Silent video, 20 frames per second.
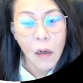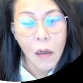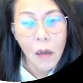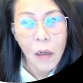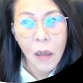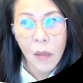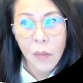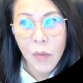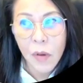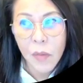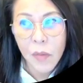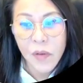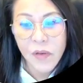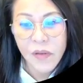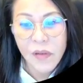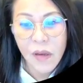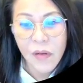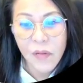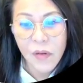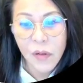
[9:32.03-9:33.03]
like maybe
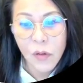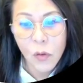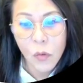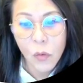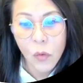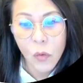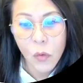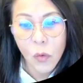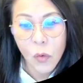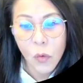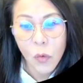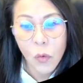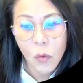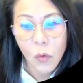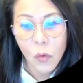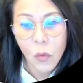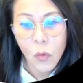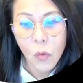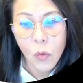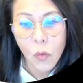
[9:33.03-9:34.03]
7 to
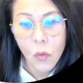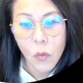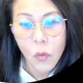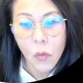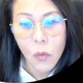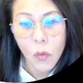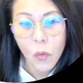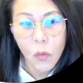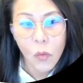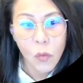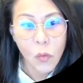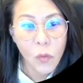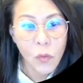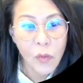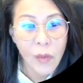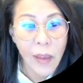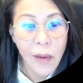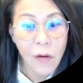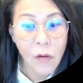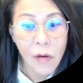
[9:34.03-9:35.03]
to
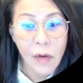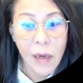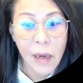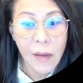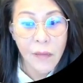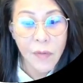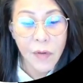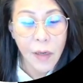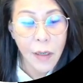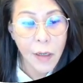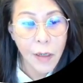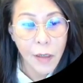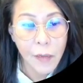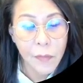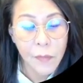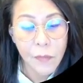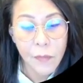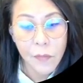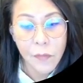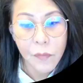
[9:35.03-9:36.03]
10 or 11 like that
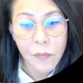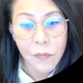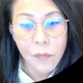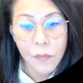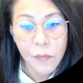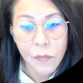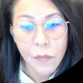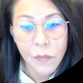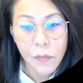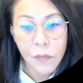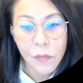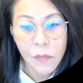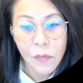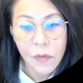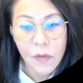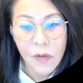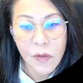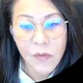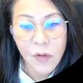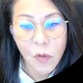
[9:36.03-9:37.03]

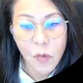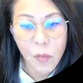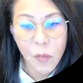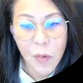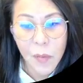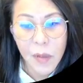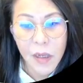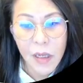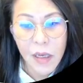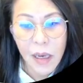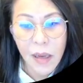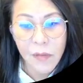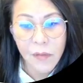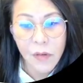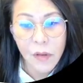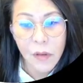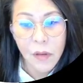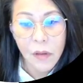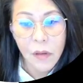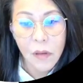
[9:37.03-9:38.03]
7 to maybe
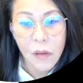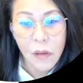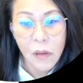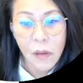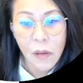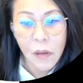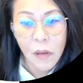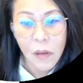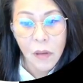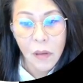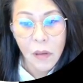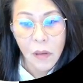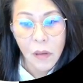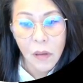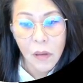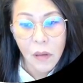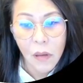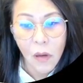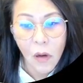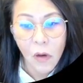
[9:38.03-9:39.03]
11
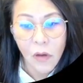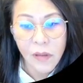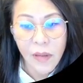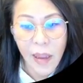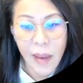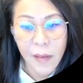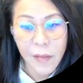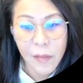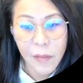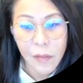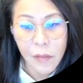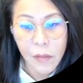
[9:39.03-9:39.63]
or 10